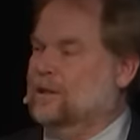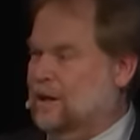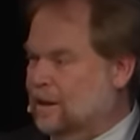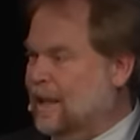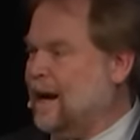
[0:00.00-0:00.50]

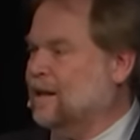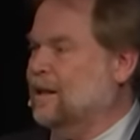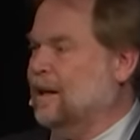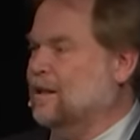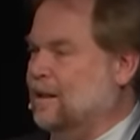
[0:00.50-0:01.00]

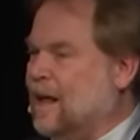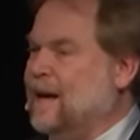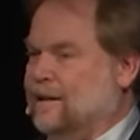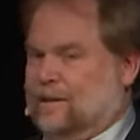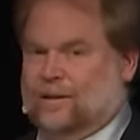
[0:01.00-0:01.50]
collecting the
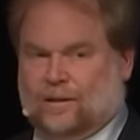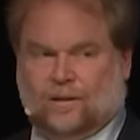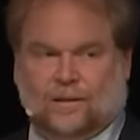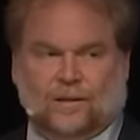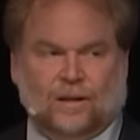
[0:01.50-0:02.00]
light,
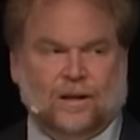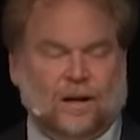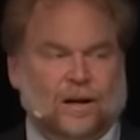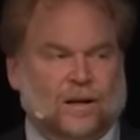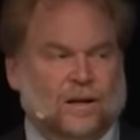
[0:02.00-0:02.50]

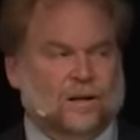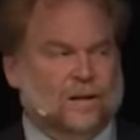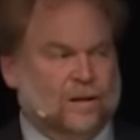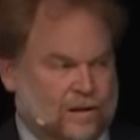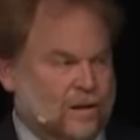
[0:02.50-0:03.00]
uh,
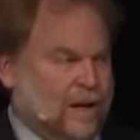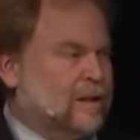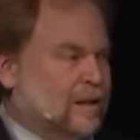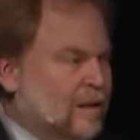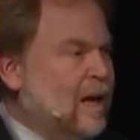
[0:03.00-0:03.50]

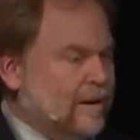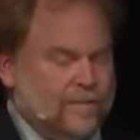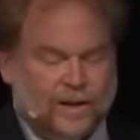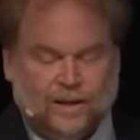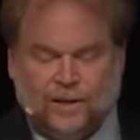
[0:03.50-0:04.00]
collecting the light
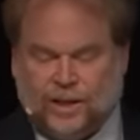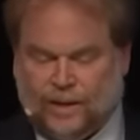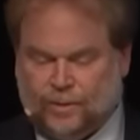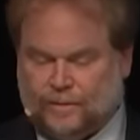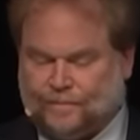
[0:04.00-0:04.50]
in the
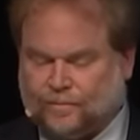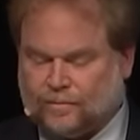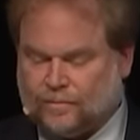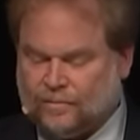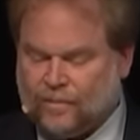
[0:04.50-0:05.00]
chamber.
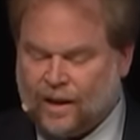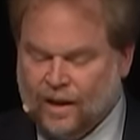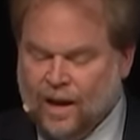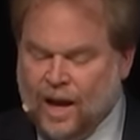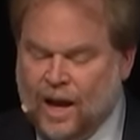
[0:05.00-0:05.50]

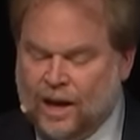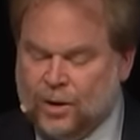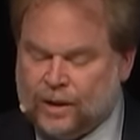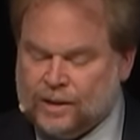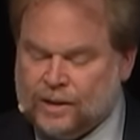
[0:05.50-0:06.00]
And you
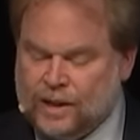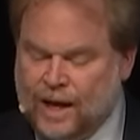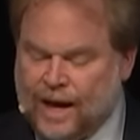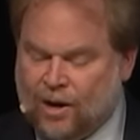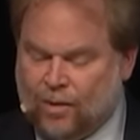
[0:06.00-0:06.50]
can see
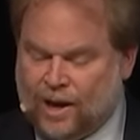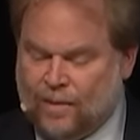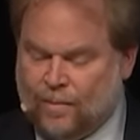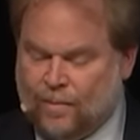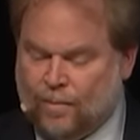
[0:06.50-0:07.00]
how they
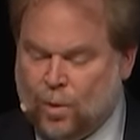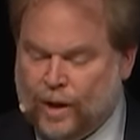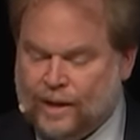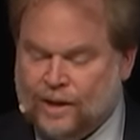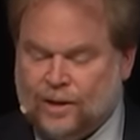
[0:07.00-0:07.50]

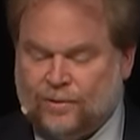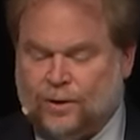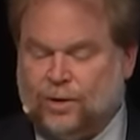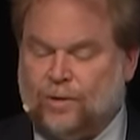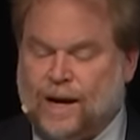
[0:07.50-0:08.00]
point in
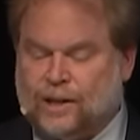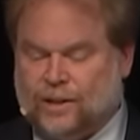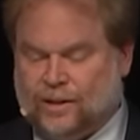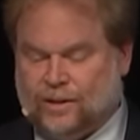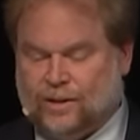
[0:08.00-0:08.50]
different
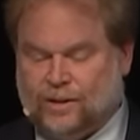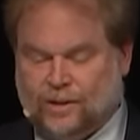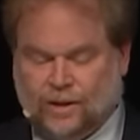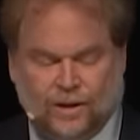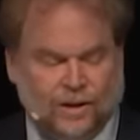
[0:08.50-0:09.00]
directions.
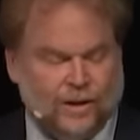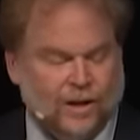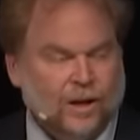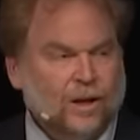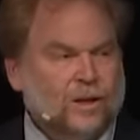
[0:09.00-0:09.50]

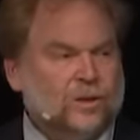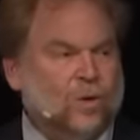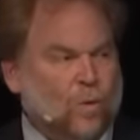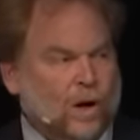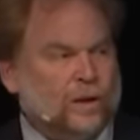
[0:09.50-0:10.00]
So
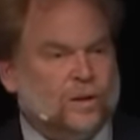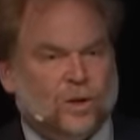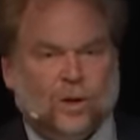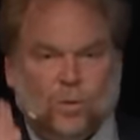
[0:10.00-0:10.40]
one, you know,